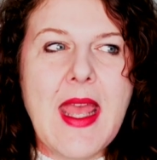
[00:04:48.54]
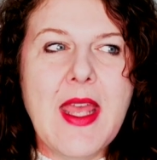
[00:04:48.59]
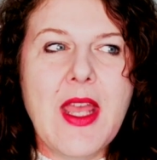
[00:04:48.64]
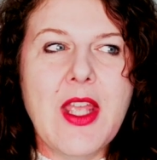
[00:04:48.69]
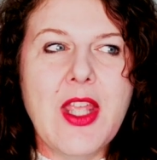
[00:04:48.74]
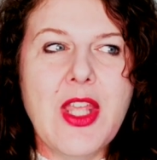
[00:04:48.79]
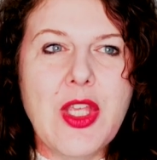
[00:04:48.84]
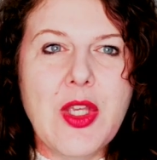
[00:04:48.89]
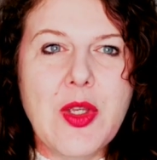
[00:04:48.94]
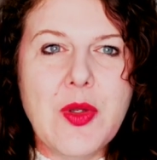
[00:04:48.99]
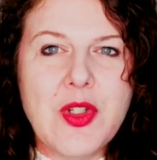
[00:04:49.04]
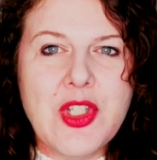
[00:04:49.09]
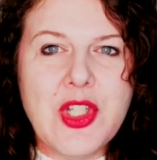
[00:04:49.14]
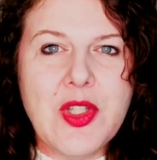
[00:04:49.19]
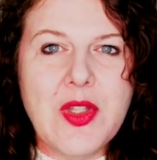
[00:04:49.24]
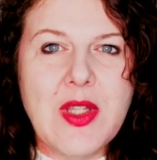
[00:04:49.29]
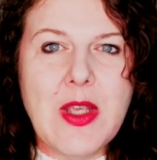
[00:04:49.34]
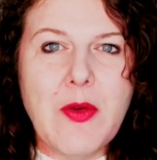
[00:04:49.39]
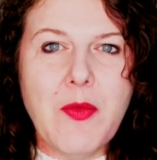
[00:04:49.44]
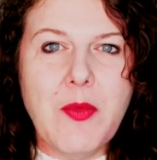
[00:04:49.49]

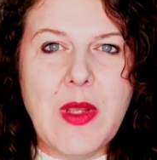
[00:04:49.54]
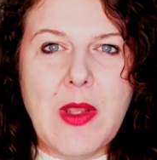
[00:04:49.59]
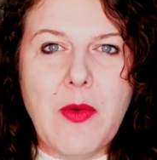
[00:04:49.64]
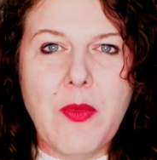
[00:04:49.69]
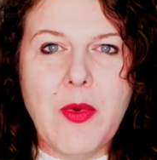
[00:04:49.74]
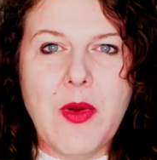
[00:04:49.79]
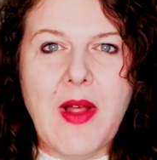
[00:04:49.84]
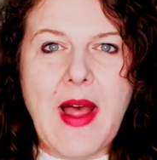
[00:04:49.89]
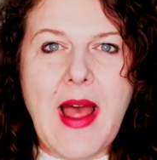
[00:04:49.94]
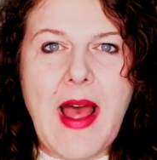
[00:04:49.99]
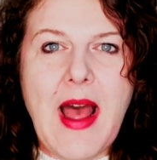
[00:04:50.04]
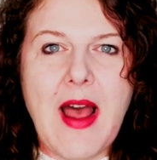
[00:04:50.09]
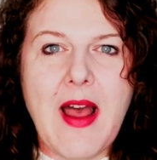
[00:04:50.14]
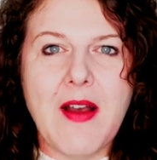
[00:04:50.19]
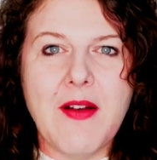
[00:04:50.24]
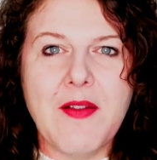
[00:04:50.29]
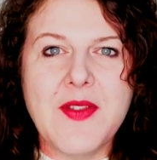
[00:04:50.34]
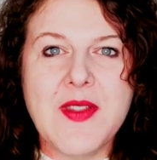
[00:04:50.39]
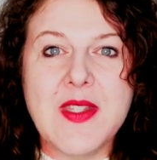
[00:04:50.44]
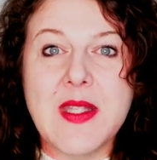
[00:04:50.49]
Usually we will
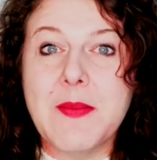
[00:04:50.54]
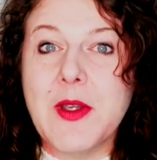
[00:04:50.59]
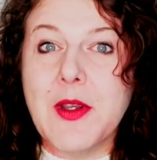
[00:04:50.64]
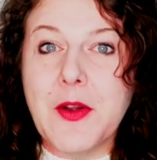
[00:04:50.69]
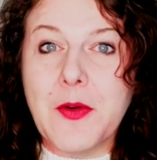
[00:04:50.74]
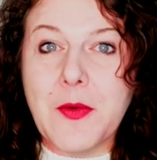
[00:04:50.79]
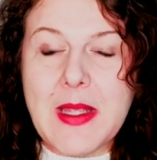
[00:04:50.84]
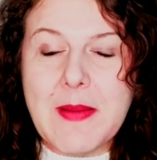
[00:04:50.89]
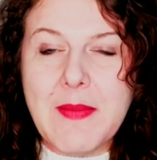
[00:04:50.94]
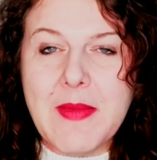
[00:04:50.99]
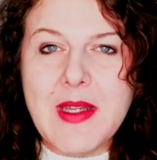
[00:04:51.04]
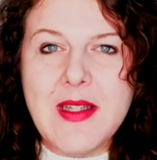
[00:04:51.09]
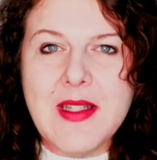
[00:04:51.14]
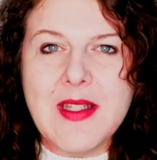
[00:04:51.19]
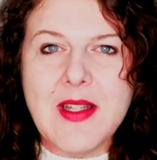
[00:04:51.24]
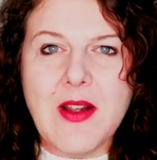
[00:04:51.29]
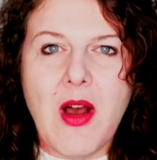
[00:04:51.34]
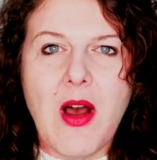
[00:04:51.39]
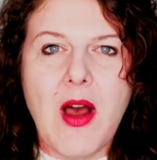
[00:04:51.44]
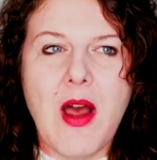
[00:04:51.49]
have some
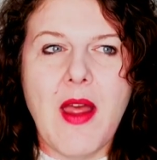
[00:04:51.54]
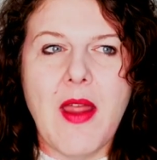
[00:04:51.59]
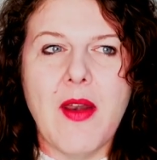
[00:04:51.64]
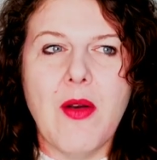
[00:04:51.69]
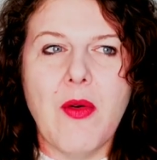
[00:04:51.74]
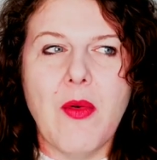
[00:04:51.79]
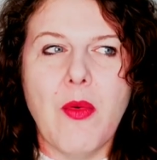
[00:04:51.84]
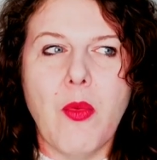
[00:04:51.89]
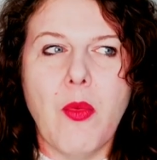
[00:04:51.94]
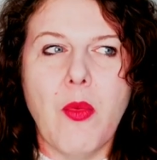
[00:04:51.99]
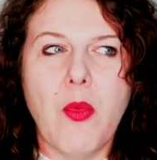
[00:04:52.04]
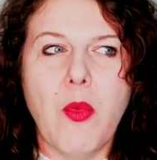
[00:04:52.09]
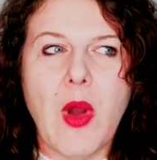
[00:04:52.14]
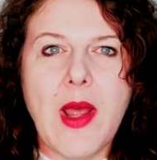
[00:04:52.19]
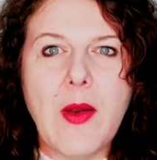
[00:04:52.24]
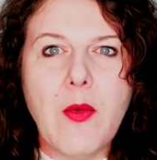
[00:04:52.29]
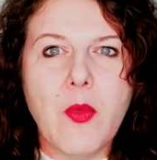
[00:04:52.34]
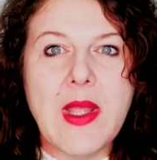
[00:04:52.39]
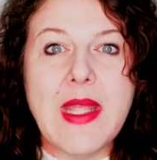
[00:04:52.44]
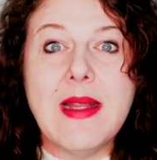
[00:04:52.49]
agreement on
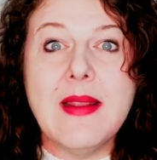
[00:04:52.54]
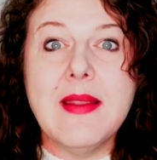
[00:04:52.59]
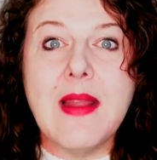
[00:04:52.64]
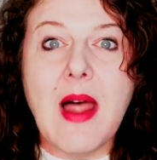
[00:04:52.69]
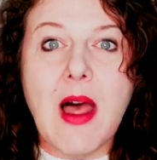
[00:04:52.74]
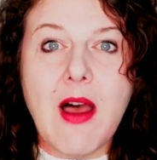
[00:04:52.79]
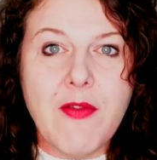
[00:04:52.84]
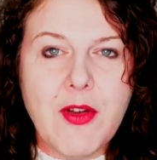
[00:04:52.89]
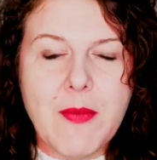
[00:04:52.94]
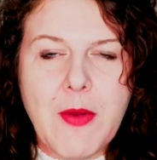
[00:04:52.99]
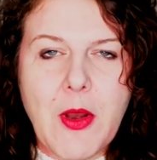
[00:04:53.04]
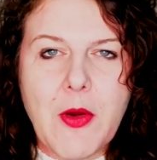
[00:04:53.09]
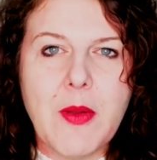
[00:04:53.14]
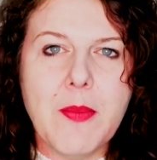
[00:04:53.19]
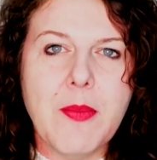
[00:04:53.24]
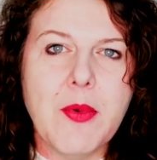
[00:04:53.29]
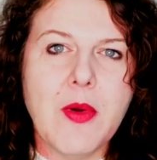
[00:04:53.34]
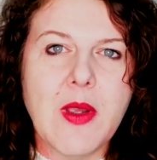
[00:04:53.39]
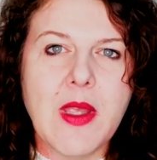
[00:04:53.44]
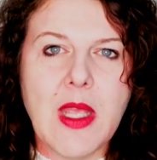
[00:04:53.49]
what we love about a
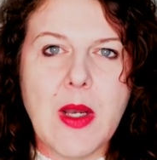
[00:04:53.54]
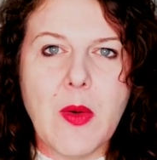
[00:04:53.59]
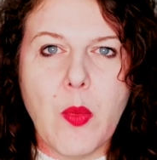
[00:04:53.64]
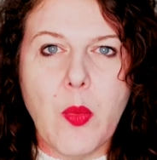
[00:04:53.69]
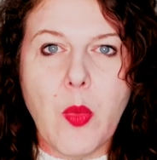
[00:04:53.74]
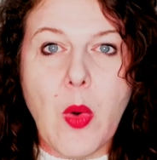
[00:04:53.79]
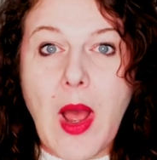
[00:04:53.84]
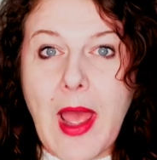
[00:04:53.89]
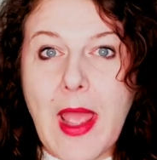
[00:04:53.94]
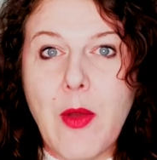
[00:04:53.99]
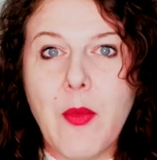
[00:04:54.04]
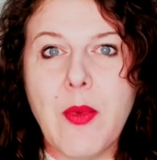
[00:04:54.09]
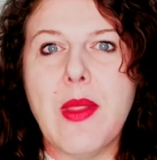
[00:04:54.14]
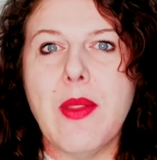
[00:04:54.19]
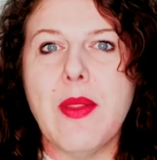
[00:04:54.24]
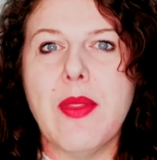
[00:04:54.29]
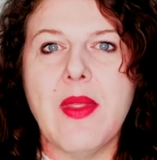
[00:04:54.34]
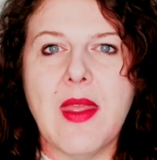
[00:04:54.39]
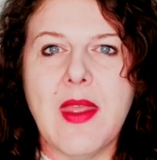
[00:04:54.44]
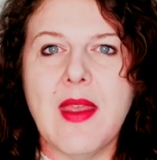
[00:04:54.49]
book and why we
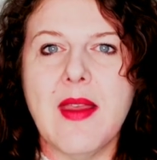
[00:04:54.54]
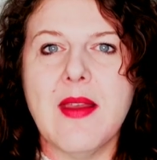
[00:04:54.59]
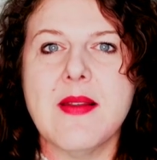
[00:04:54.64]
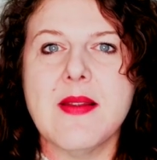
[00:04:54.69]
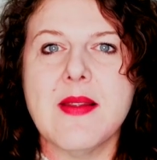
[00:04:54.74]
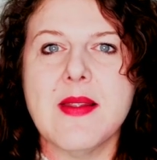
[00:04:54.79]
think